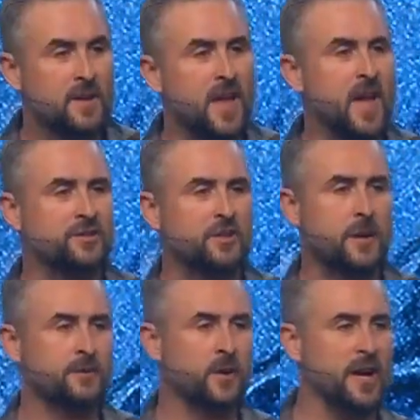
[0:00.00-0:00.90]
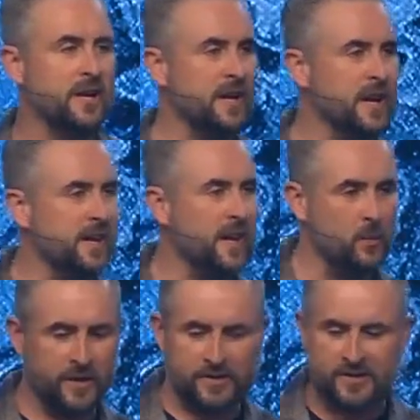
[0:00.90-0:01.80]
Acts chapter 8, and I
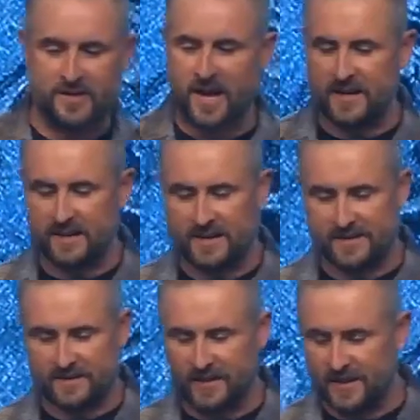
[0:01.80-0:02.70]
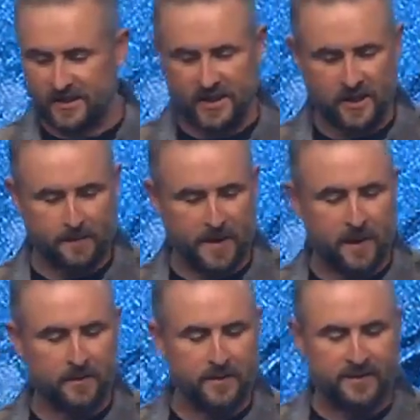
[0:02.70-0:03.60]
want to set this teaching up
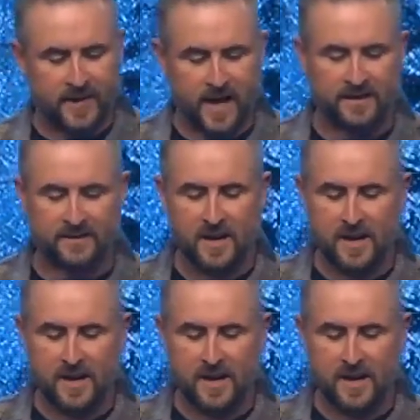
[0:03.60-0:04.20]
out of the text.